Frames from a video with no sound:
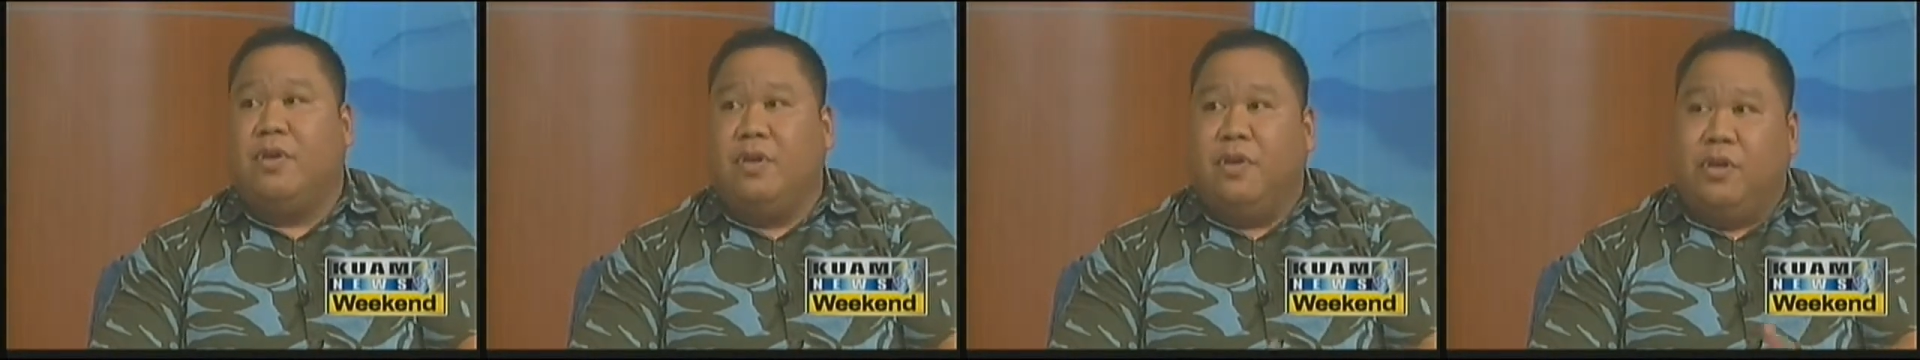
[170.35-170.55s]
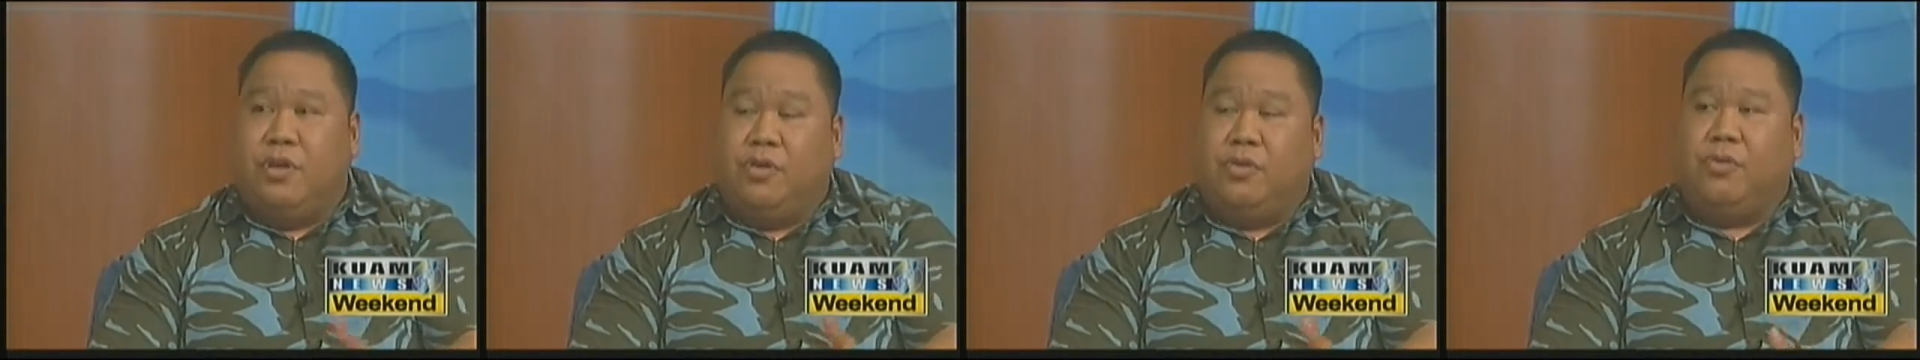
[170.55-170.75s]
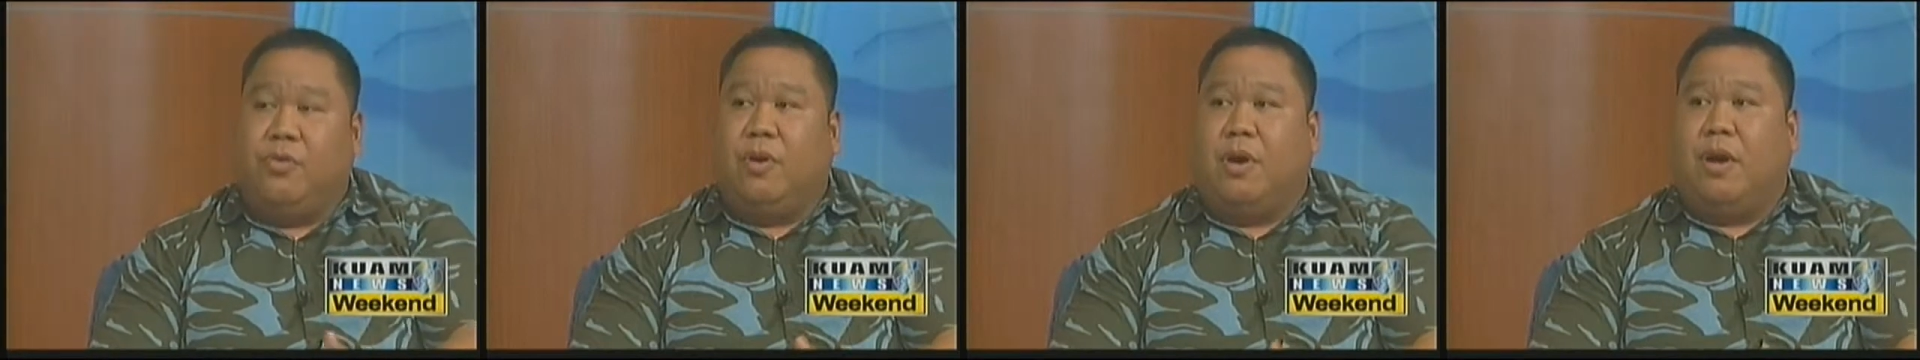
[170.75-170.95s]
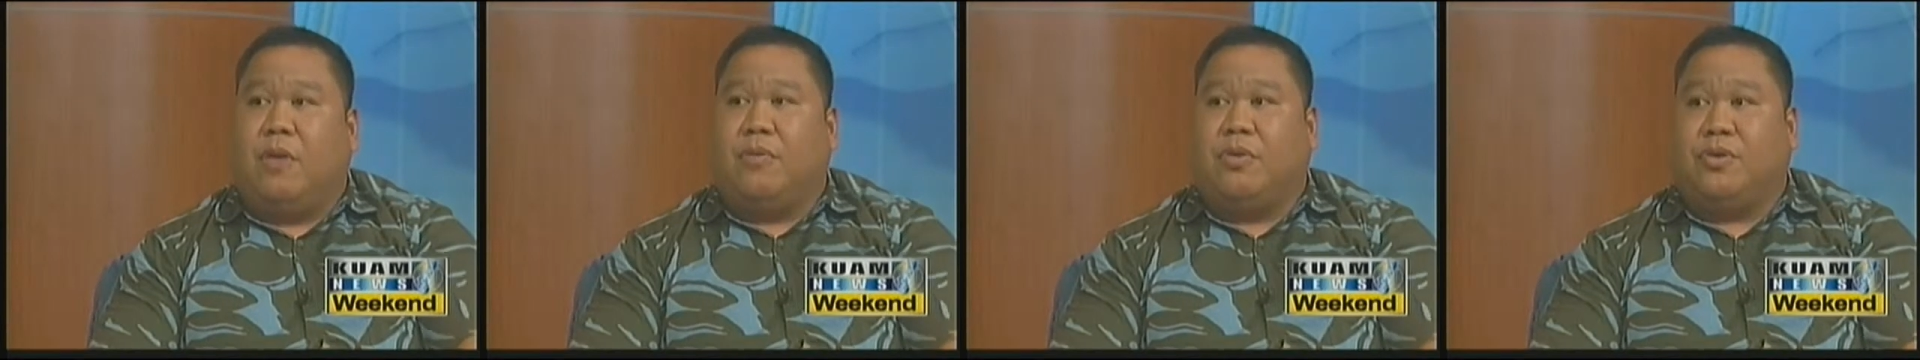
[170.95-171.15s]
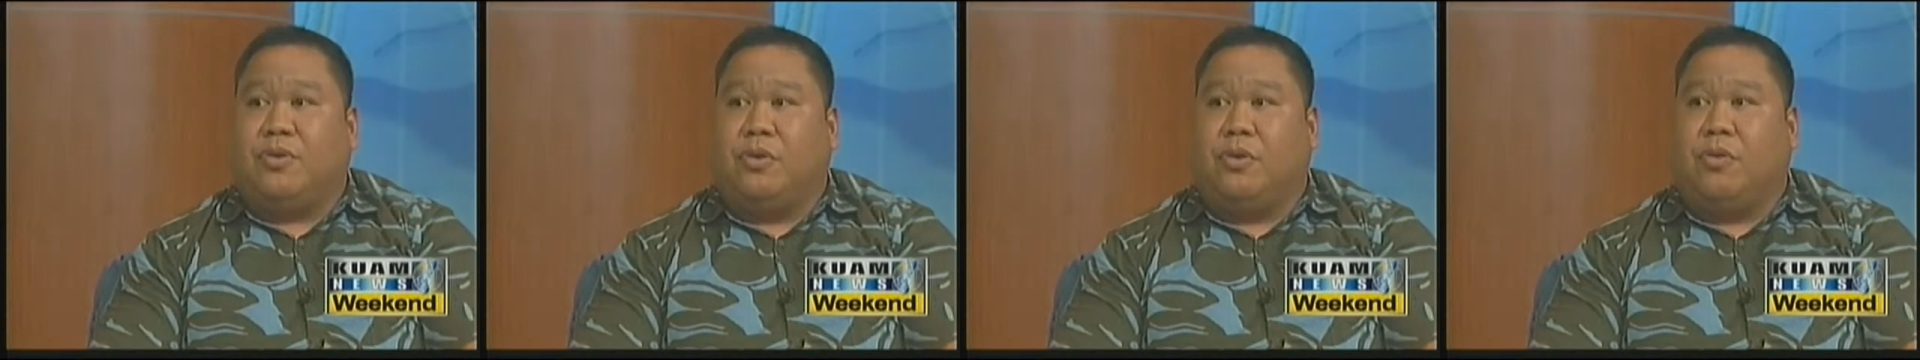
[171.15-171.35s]
2 hours
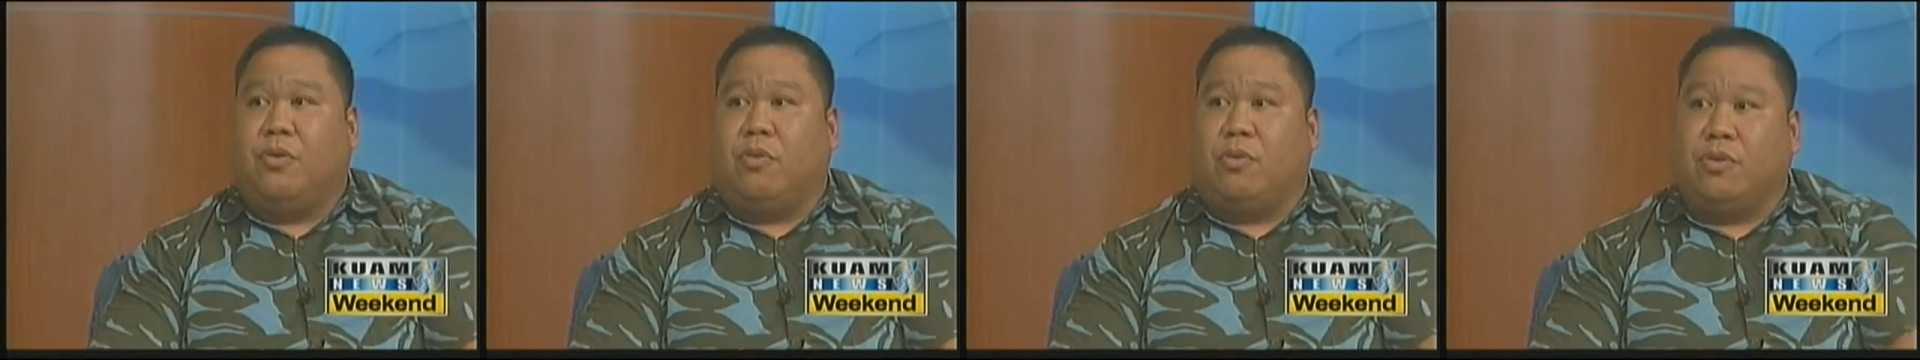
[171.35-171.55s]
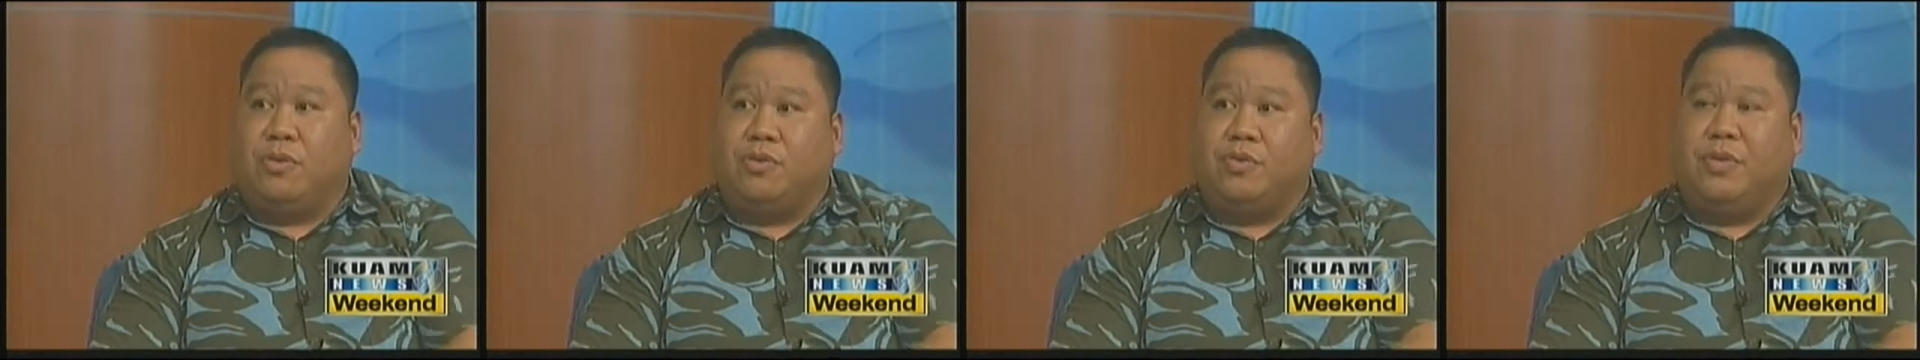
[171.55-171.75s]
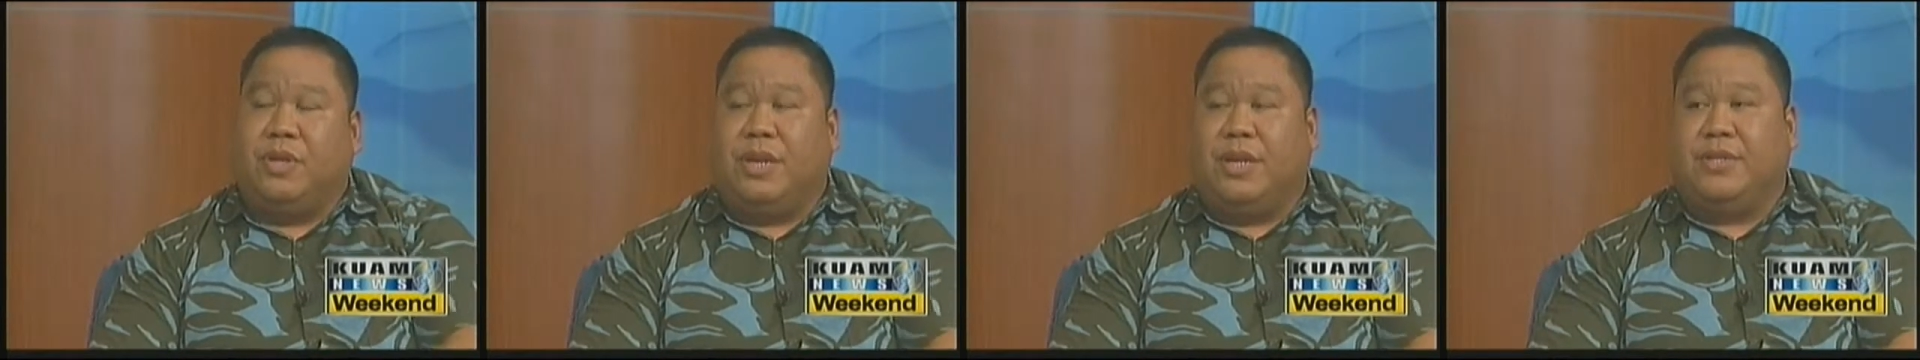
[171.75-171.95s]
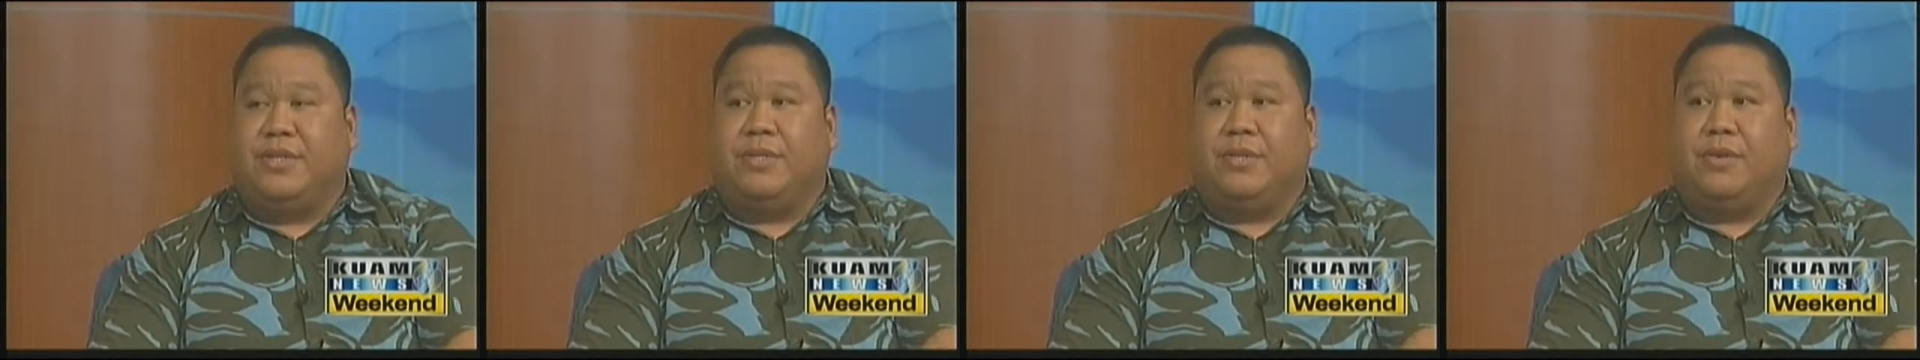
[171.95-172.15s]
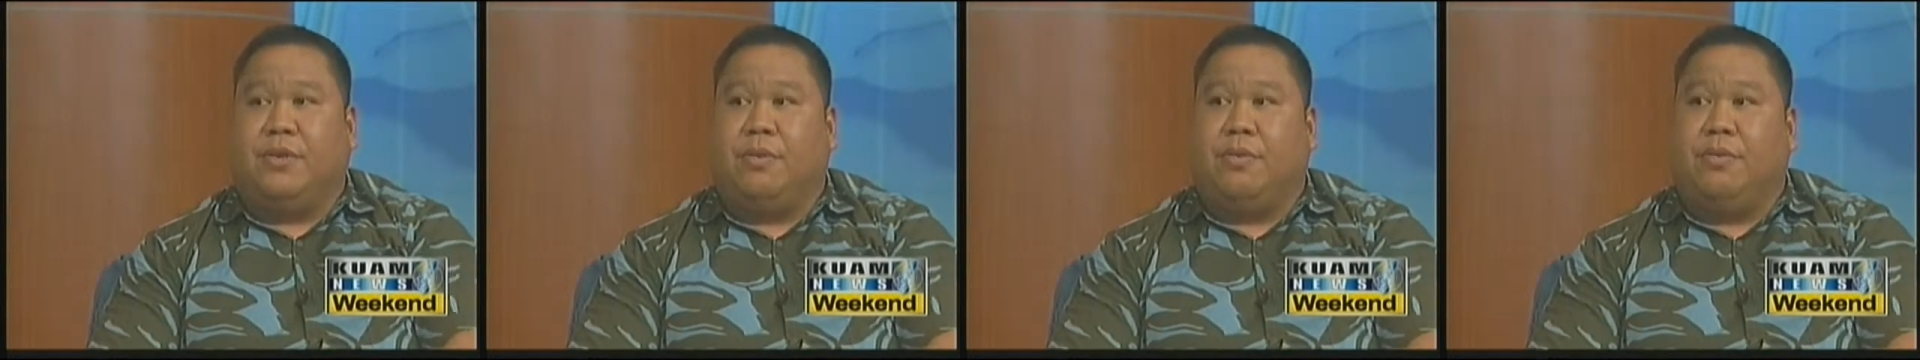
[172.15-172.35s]
ago or 2 days
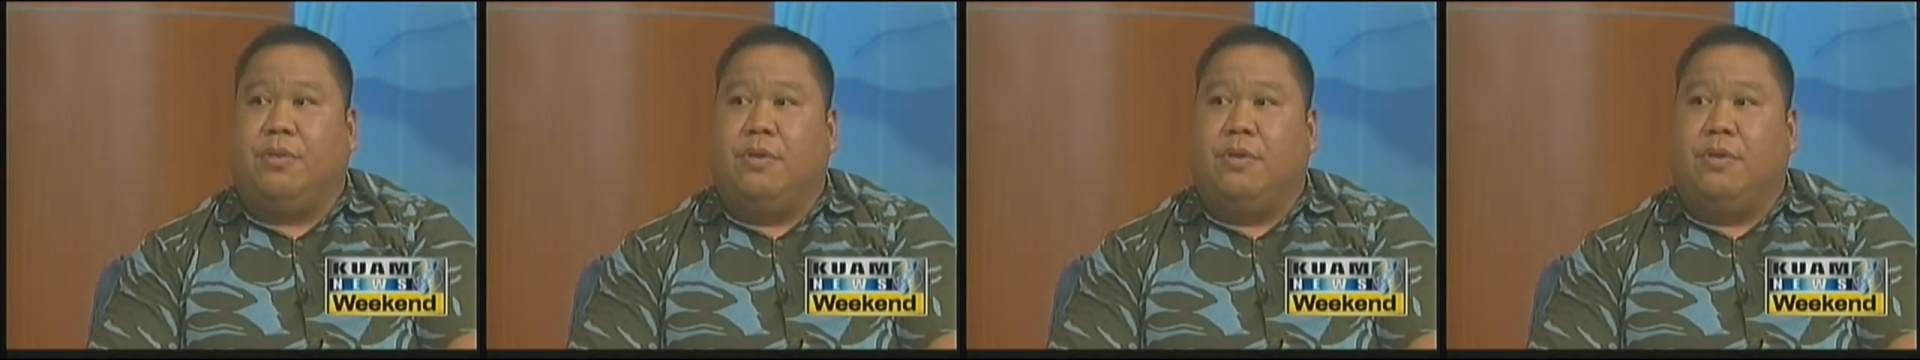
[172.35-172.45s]
ago.